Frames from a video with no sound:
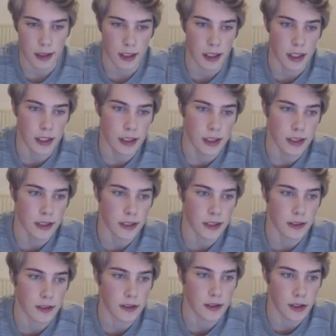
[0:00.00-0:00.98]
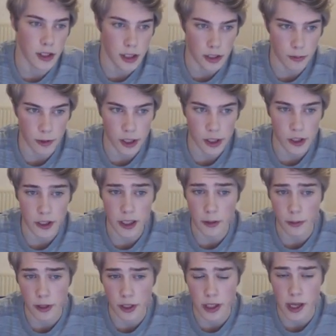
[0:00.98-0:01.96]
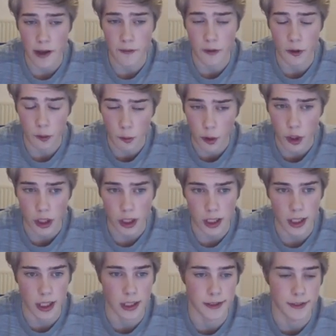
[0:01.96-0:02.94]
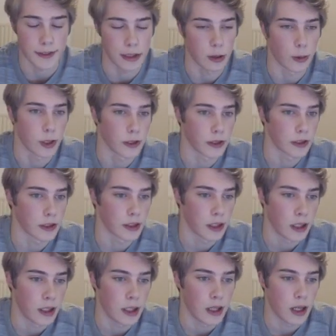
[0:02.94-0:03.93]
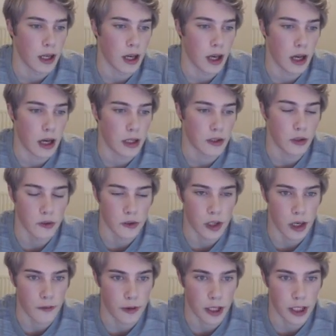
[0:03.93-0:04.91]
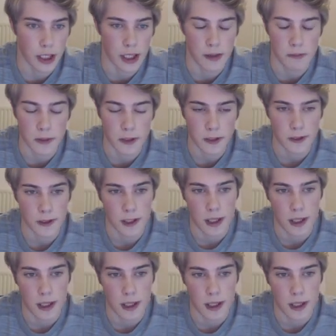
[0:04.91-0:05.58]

is a situation in which you have a rook against the queen. Uh, those kind of endgames.